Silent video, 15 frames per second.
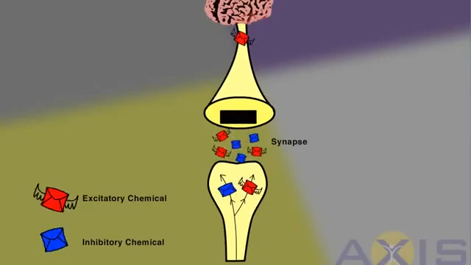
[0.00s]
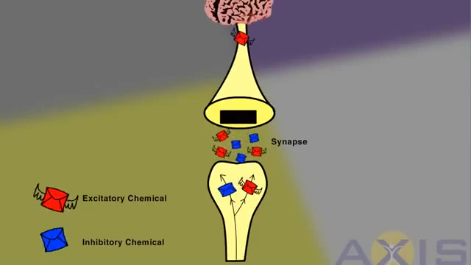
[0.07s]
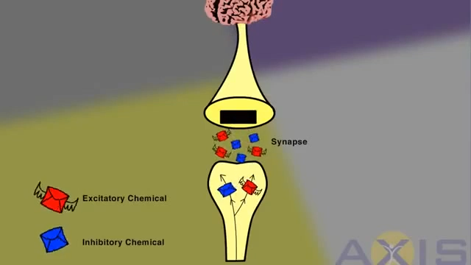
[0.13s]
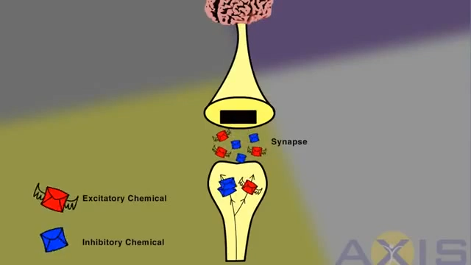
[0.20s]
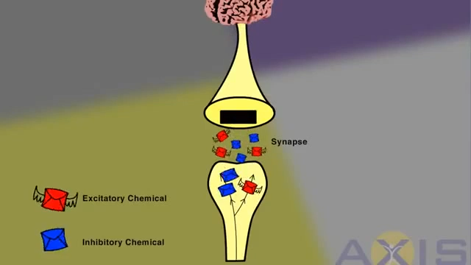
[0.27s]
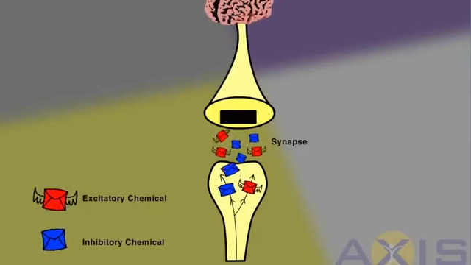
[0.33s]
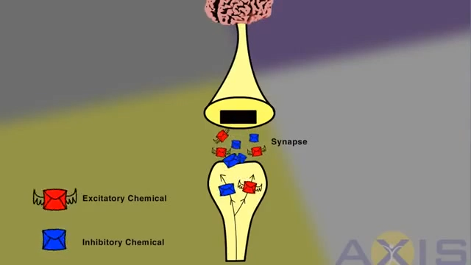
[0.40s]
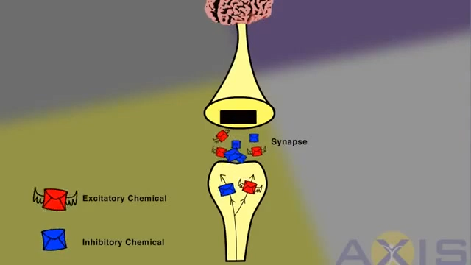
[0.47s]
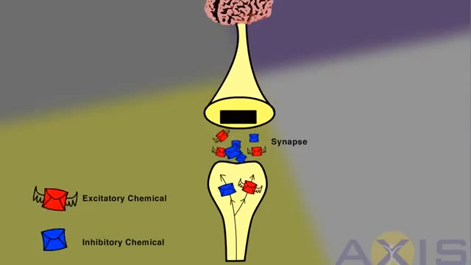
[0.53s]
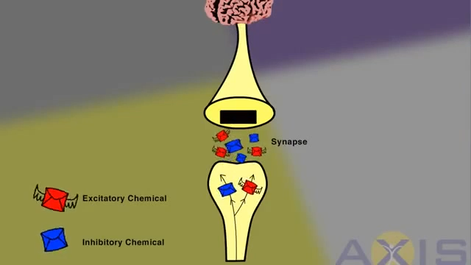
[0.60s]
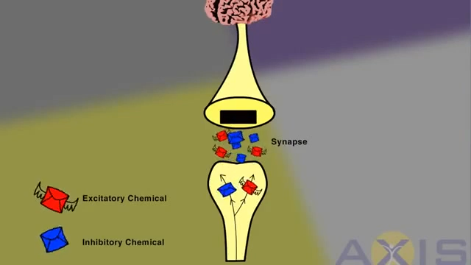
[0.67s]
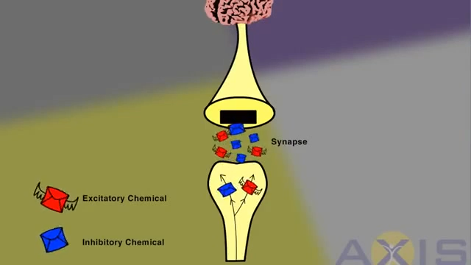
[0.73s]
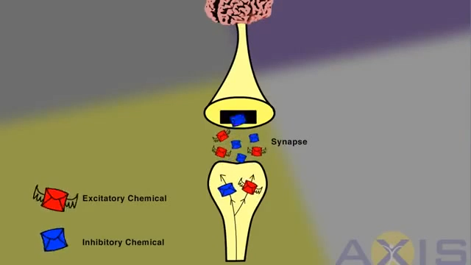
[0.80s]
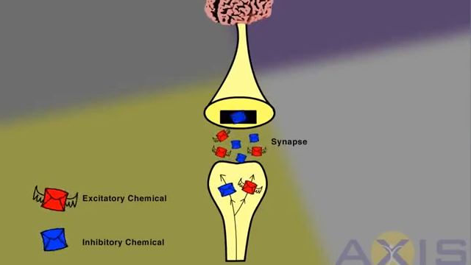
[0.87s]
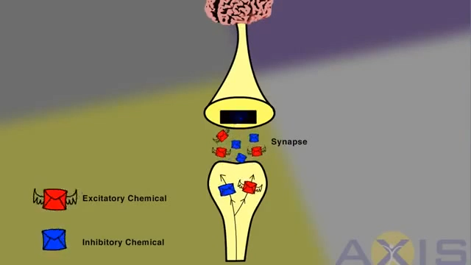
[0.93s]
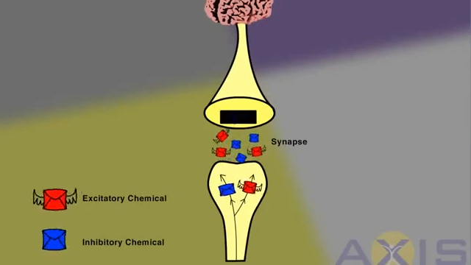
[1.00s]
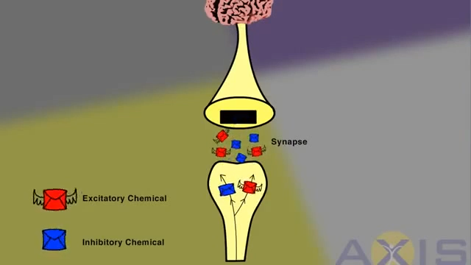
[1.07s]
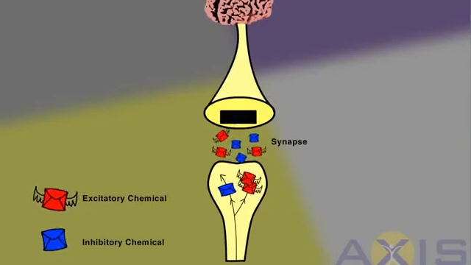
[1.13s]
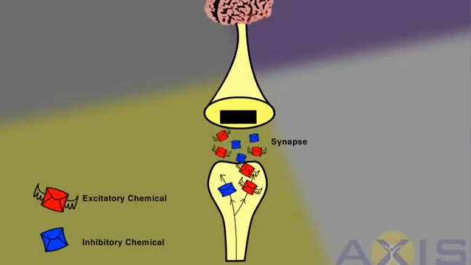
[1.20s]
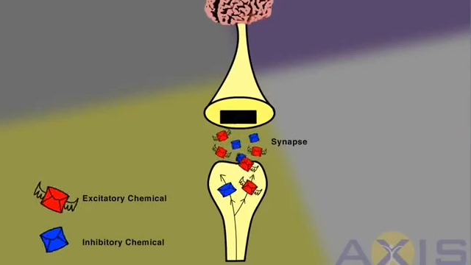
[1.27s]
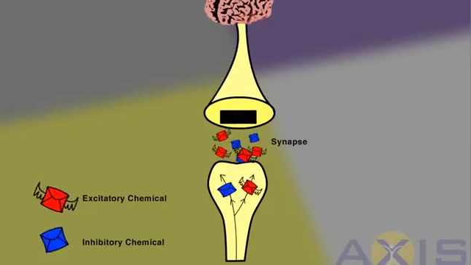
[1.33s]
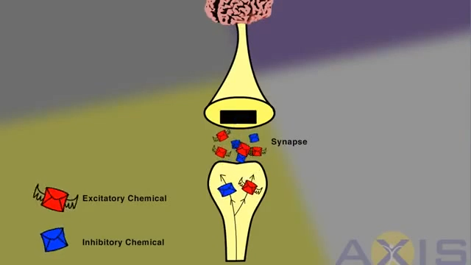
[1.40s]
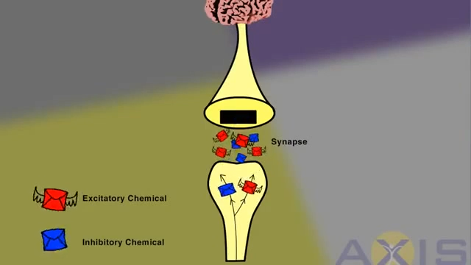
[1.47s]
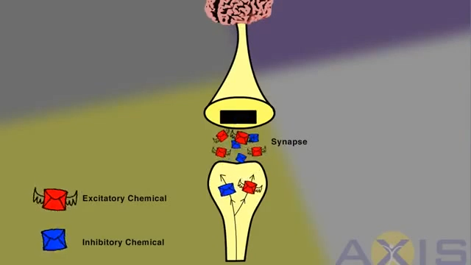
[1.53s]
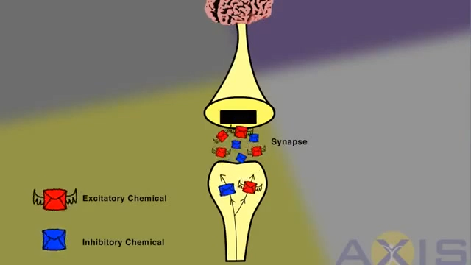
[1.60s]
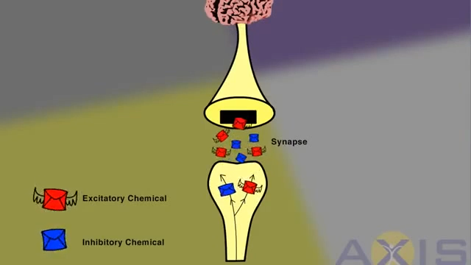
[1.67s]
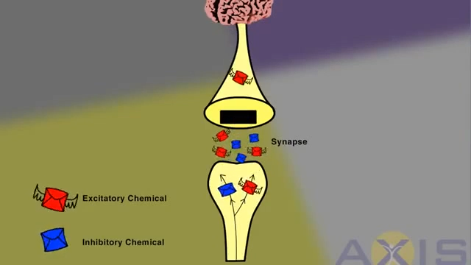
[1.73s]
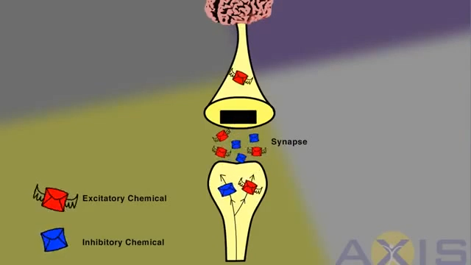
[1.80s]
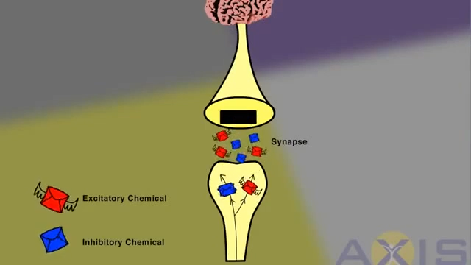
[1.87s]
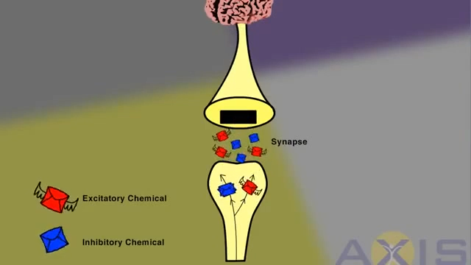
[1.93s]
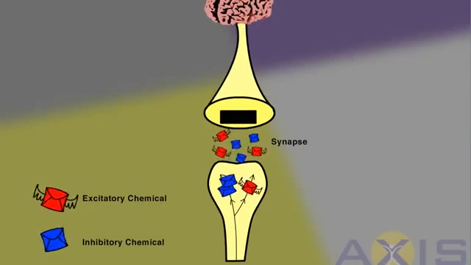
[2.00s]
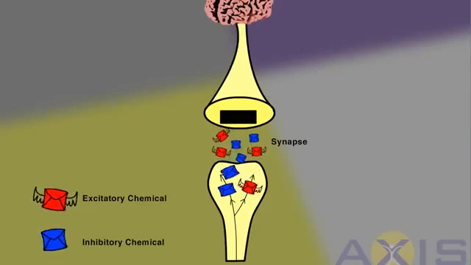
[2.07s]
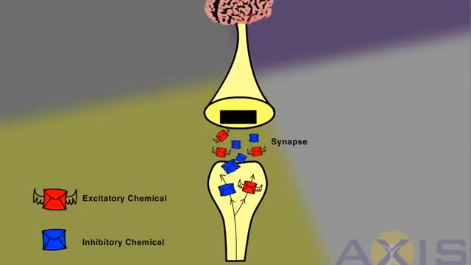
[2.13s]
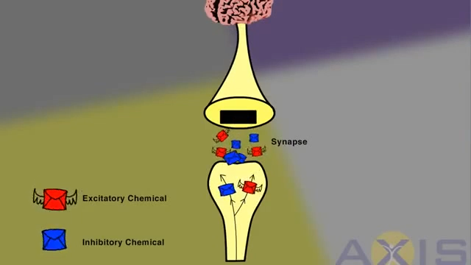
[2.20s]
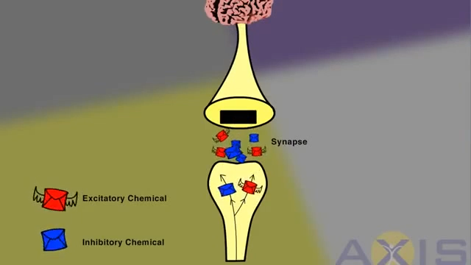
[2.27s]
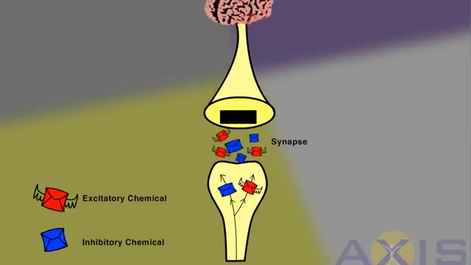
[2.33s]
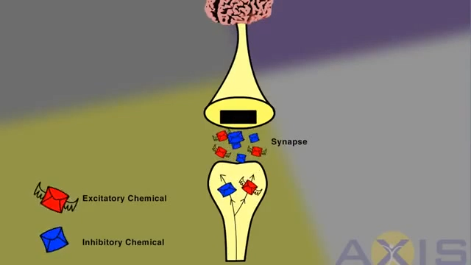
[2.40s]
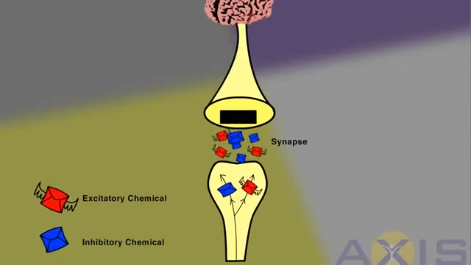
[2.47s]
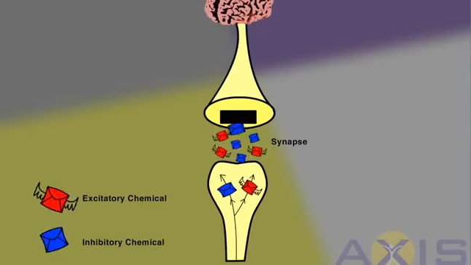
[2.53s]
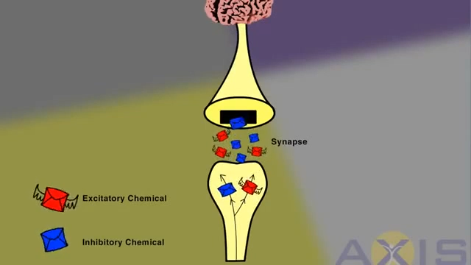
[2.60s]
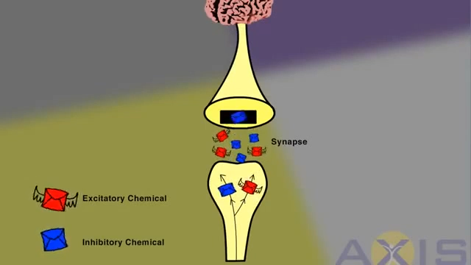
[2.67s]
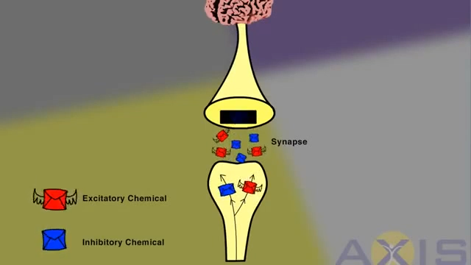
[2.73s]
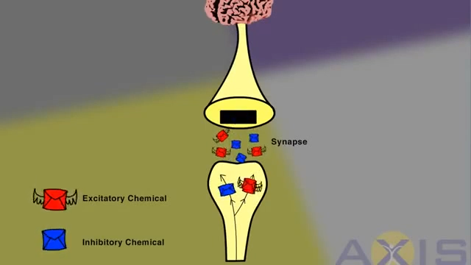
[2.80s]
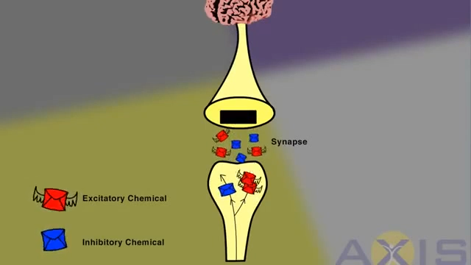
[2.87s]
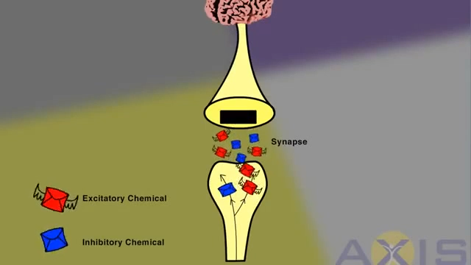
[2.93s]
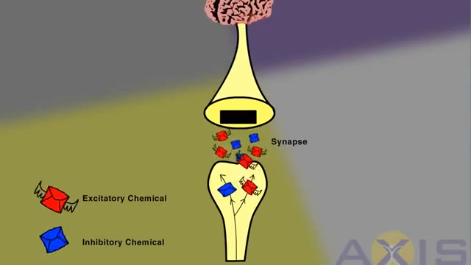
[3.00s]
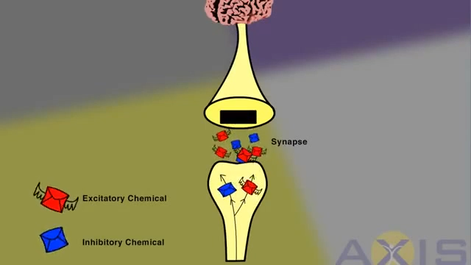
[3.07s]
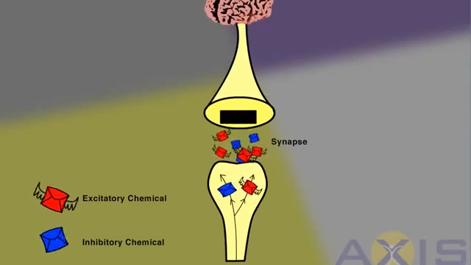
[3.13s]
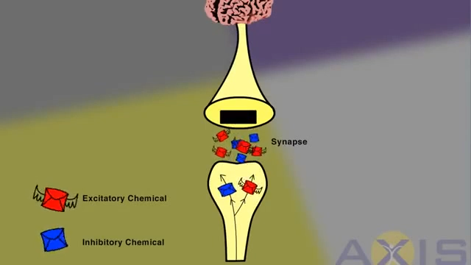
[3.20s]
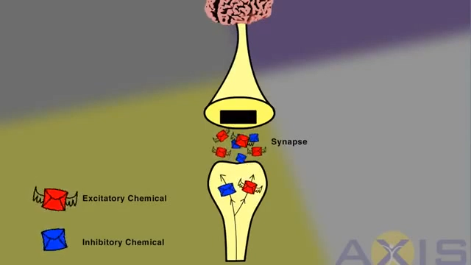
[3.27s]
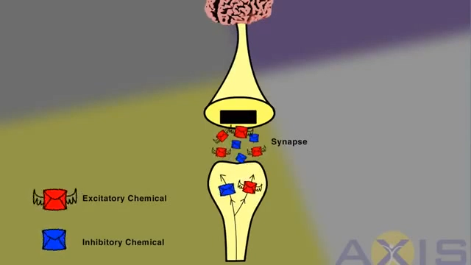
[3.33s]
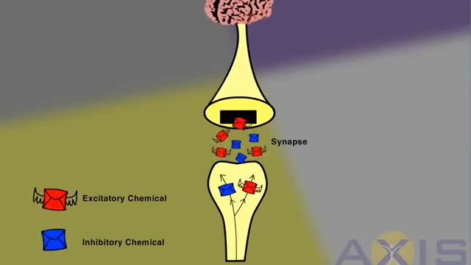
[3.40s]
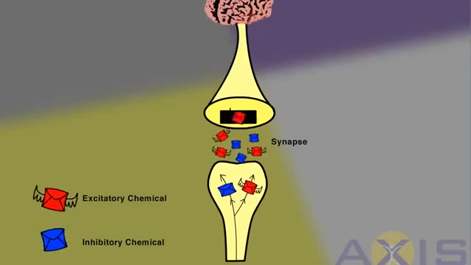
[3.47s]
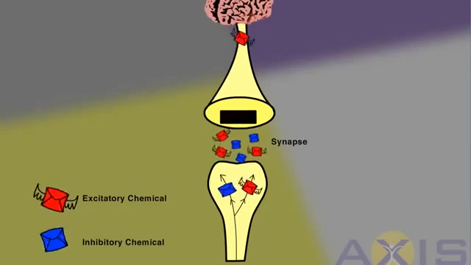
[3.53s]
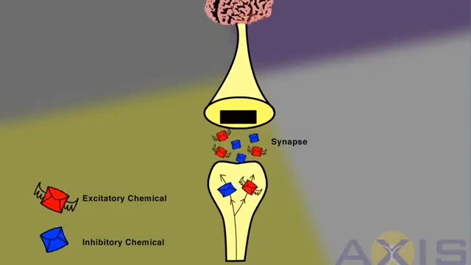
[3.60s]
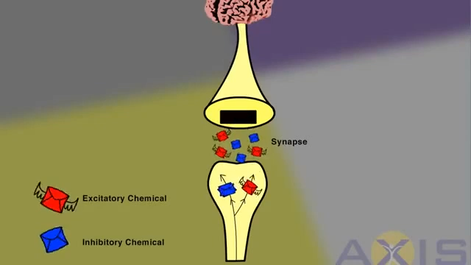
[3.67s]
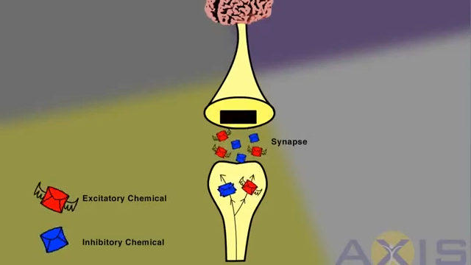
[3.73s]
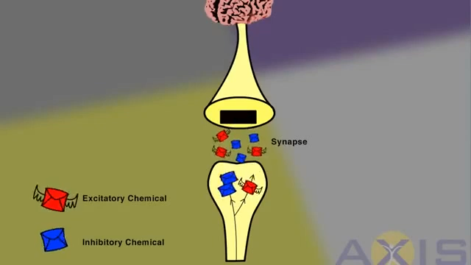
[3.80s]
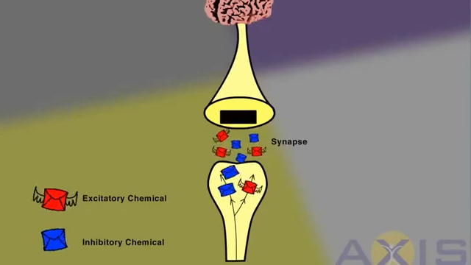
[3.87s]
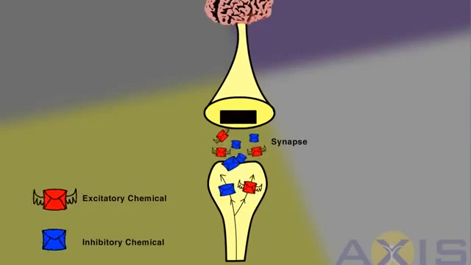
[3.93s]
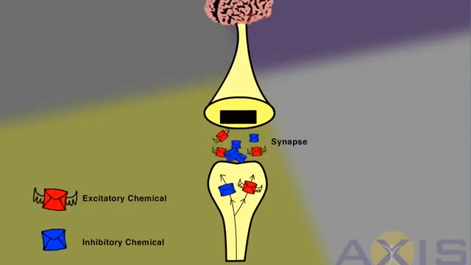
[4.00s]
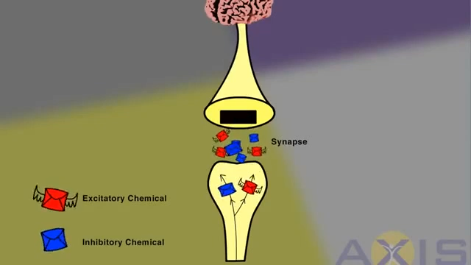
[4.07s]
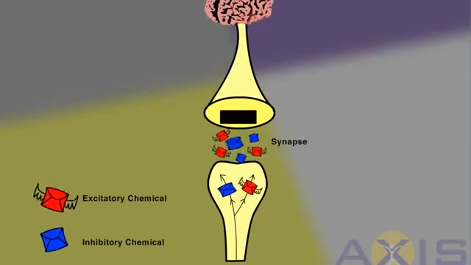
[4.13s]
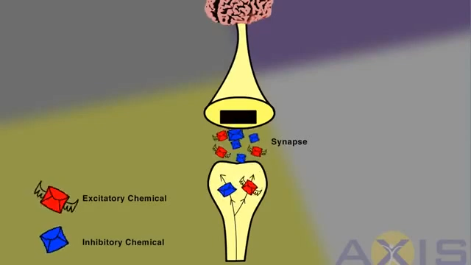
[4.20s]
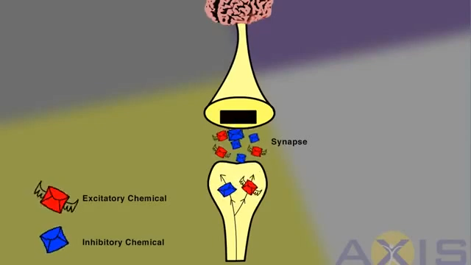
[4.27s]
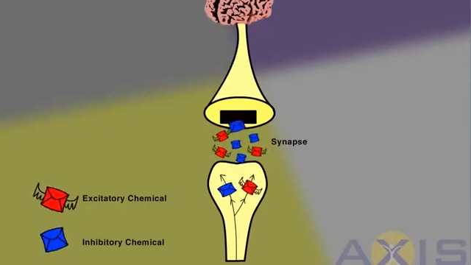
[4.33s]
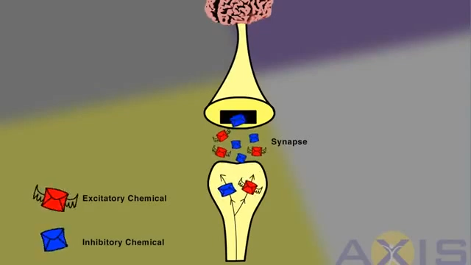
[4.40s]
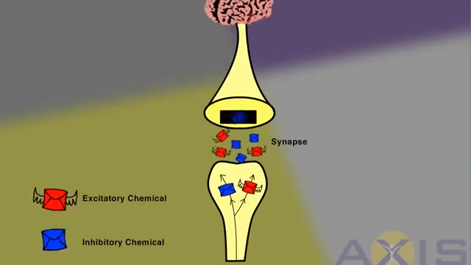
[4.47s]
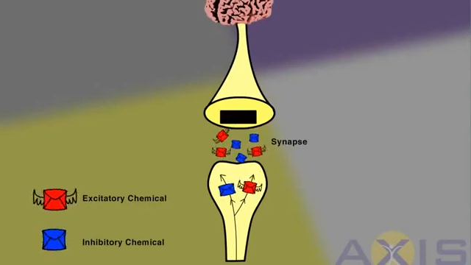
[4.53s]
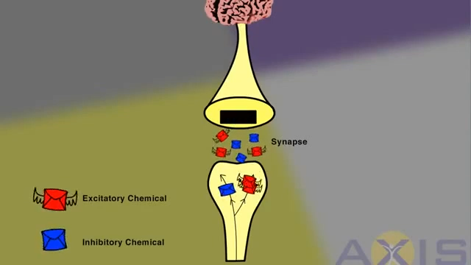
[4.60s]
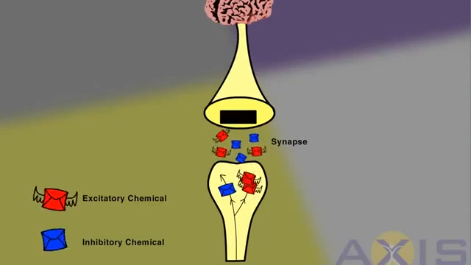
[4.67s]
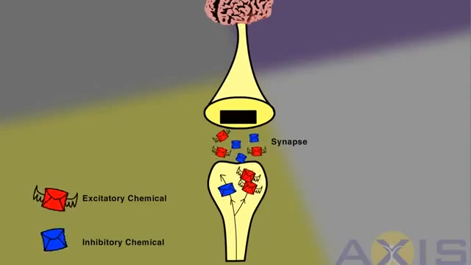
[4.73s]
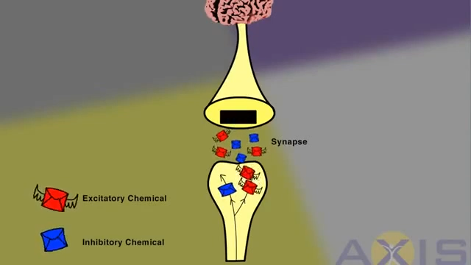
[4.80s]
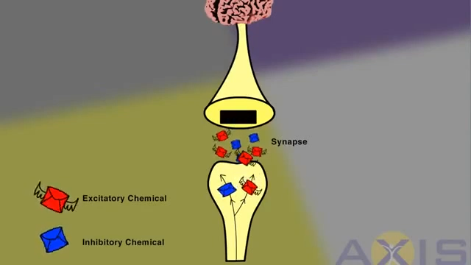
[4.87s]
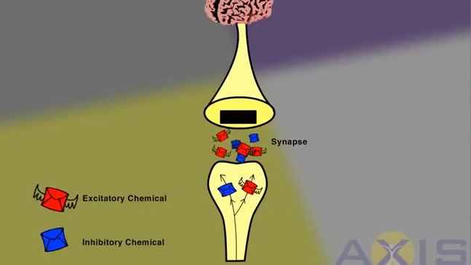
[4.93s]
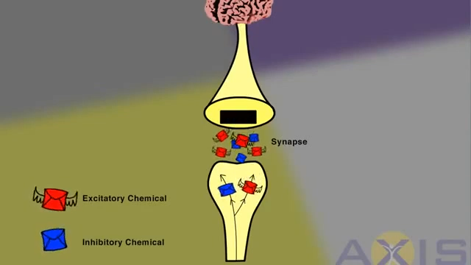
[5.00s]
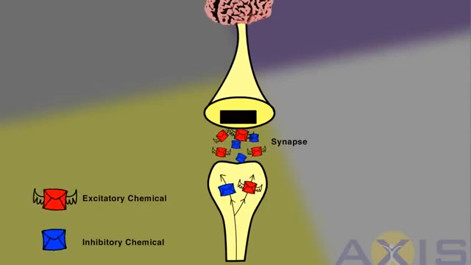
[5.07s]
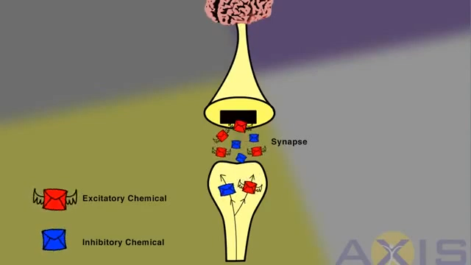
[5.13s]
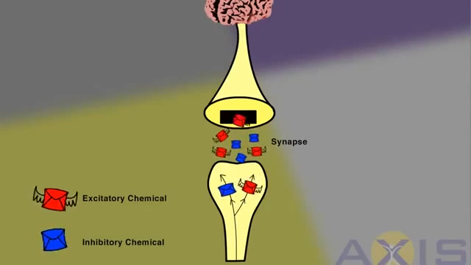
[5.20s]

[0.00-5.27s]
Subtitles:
[unreadable: no face in view]